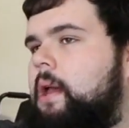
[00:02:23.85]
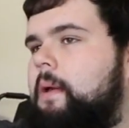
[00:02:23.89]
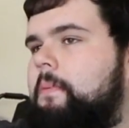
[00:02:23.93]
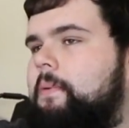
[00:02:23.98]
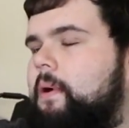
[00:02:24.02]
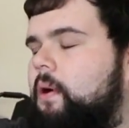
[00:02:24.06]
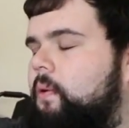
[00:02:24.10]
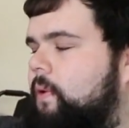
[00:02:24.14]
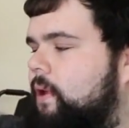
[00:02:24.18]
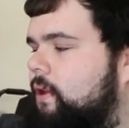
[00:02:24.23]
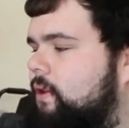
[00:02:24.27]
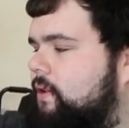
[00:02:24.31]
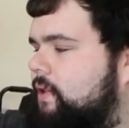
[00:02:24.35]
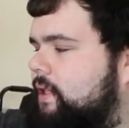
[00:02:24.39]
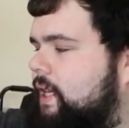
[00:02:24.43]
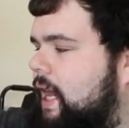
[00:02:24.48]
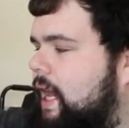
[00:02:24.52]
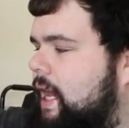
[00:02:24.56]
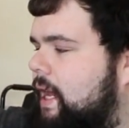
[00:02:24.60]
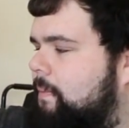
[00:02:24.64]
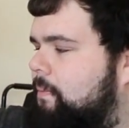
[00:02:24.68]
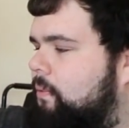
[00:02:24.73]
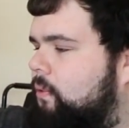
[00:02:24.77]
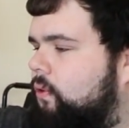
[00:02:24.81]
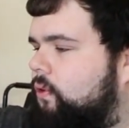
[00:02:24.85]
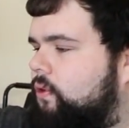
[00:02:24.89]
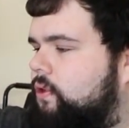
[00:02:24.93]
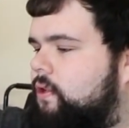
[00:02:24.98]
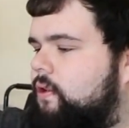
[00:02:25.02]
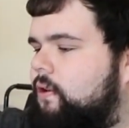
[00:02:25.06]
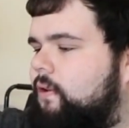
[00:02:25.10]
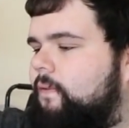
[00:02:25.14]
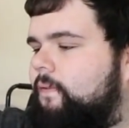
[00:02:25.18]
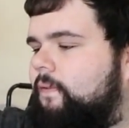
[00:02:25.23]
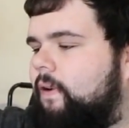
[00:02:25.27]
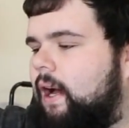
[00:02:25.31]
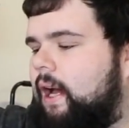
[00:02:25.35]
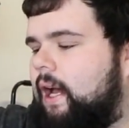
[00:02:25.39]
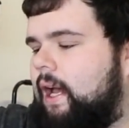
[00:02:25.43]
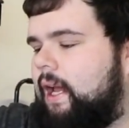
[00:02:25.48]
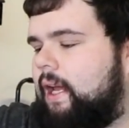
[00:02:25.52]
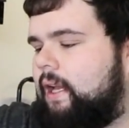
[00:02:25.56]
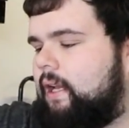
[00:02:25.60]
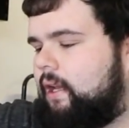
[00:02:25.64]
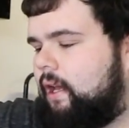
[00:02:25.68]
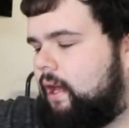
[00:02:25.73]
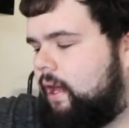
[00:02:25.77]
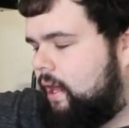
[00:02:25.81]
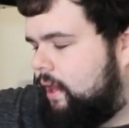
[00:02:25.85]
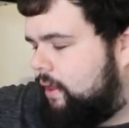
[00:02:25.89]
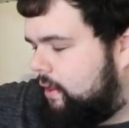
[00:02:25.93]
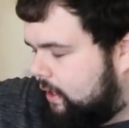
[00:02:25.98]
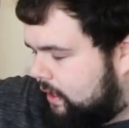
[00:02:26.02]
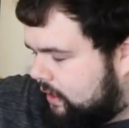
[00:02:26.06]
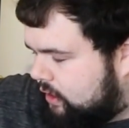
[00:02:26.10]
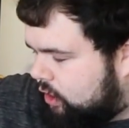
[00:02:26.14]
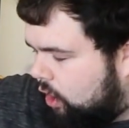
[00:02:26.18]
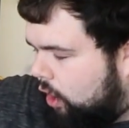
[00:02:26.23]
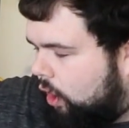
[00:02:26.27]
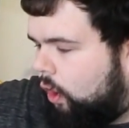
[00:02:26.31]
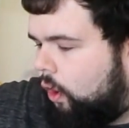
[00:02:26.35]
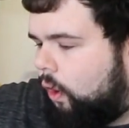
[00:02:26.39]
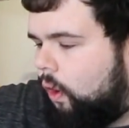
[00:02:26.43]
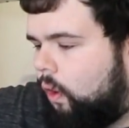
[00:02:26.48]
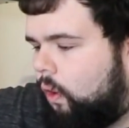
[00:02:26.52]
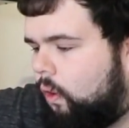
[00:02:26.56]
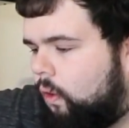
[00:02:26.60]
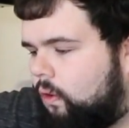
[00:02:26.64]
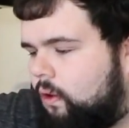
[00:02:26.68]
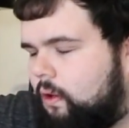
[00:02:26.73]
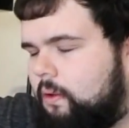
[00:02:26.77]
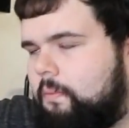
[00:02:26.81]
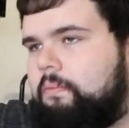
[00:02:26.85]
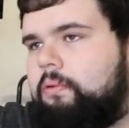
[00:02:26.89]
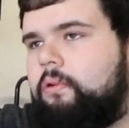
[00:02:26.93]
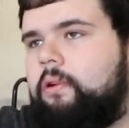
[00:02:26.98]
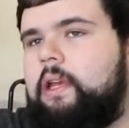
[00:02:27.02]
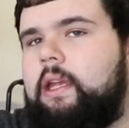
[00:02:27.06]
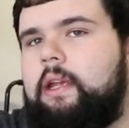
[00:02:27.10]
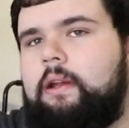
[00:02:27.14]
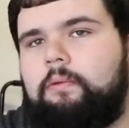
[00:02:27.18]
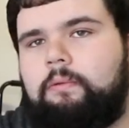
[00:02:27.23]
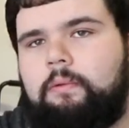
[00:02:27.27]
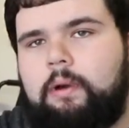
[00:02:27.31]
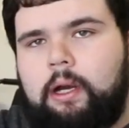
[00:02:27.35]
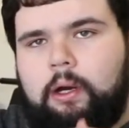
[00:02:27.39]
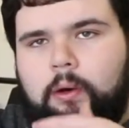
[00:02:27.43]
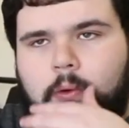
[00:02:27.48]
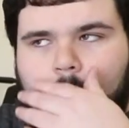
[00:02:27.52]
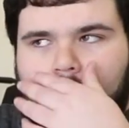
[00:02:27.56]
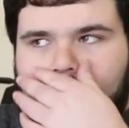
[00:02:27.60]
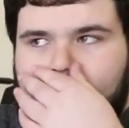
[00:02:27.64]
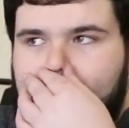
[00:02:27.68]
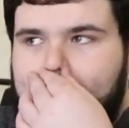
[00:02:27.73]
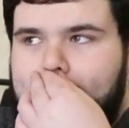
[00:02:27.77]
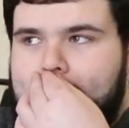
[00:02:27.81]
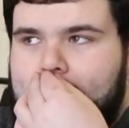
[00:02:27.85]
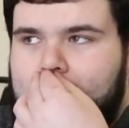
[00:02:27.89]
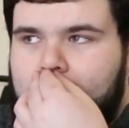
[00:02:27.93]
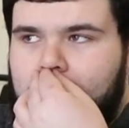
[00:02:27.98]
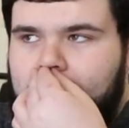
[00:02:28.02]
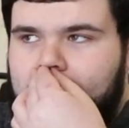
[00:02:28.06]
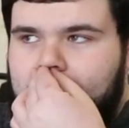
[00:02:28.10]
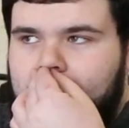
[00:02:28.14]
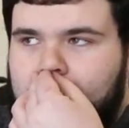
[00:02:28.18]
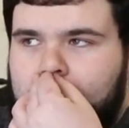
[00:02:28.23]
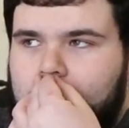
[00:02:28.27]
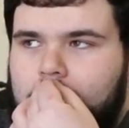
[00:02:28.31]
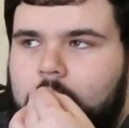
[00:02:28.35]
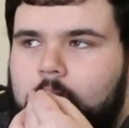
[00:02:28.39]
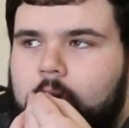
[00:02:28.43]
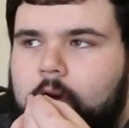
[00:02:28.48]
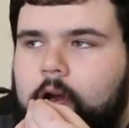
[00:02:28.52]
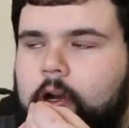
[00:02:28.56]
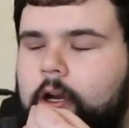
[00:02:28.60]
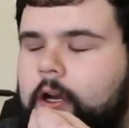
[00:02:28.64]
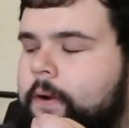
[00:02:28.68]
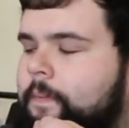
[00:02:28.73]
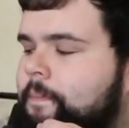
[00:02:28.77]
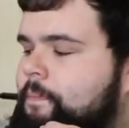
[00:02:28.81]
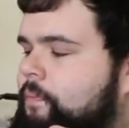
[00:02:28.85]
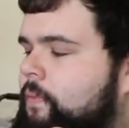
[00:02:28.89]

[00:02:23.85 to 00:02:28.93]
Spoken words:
But we was able to find this whole complete rear quarter panel for our car.